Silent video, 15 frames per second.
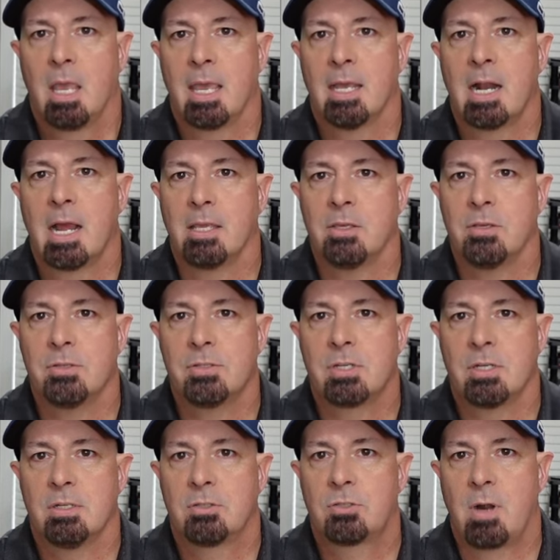and I
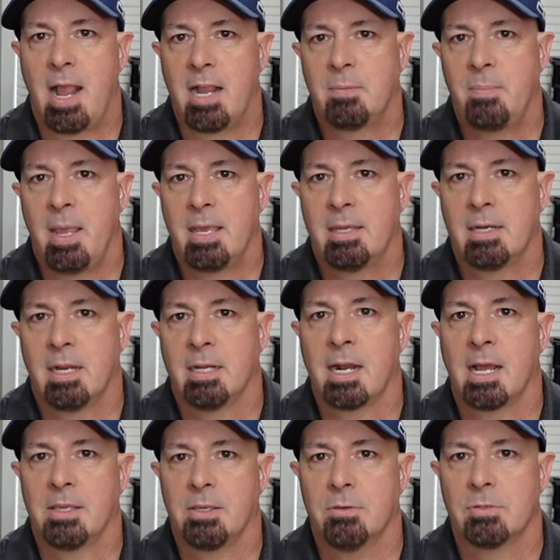used TrackMan
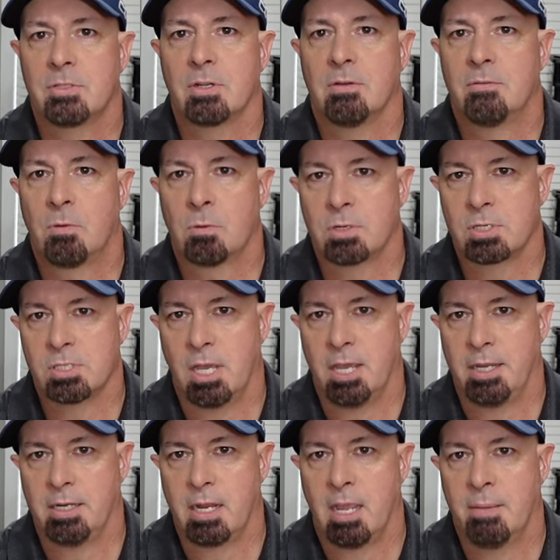and I used Foresight,